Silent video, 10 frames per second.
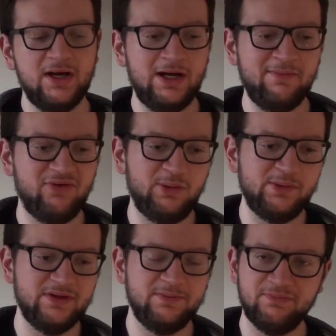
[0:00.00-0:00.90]
um,
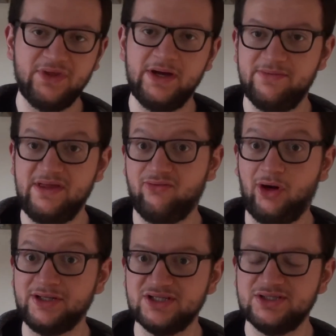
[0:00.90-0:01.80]
following the, their, their
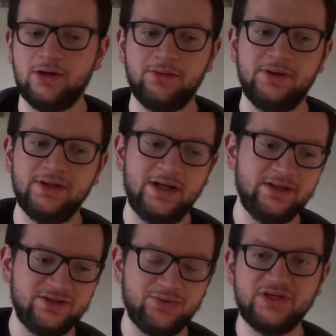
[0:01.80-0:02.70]
friend Stone in,
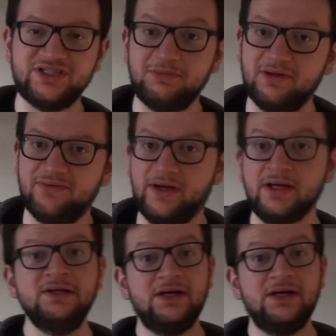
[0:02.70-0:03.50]
in doing a similar thing.